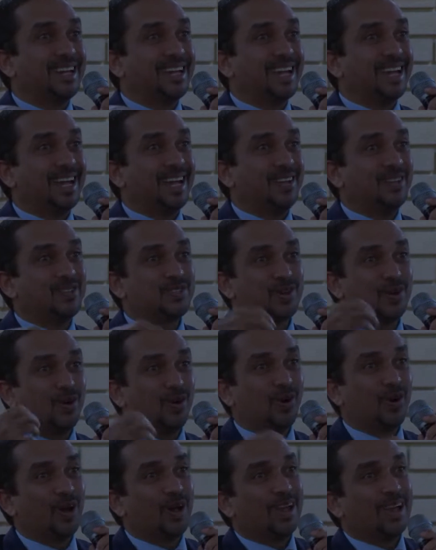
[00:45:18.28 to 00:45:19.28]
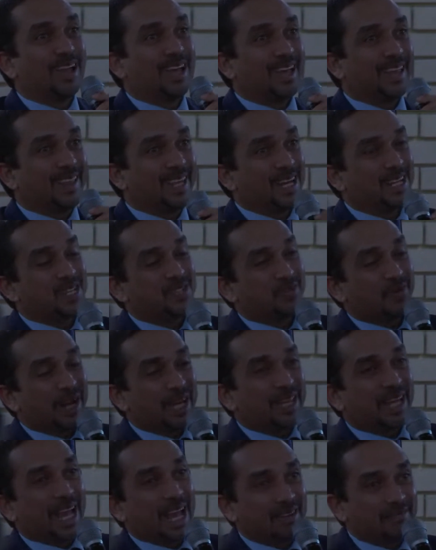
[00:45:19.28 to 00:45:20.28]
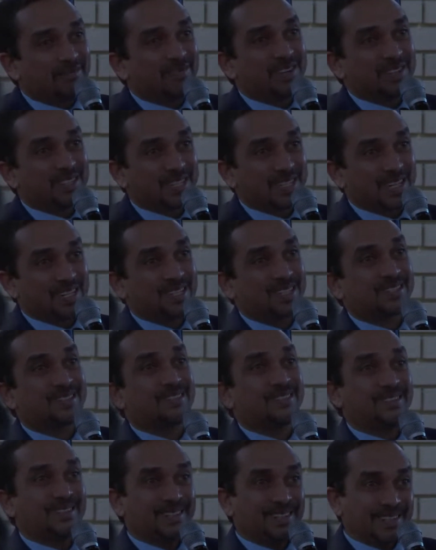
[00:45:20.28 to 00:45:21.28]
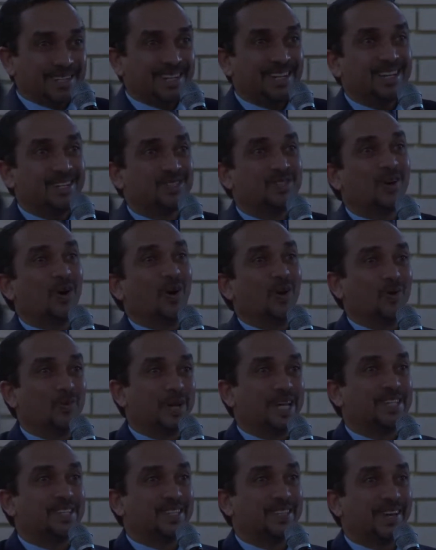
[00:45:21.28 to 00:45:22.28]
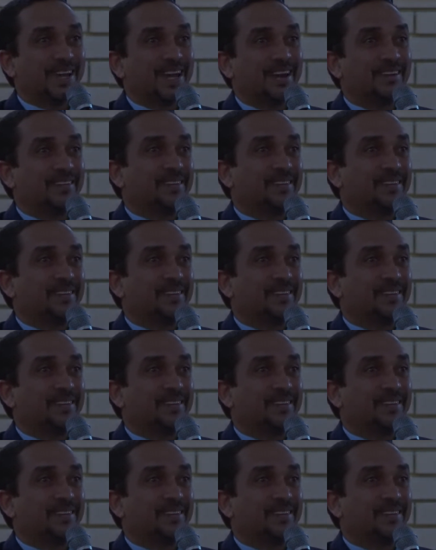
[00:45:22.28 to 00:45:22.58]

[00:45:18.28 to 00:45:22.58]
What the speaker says: And so that is why the emphasis is always there.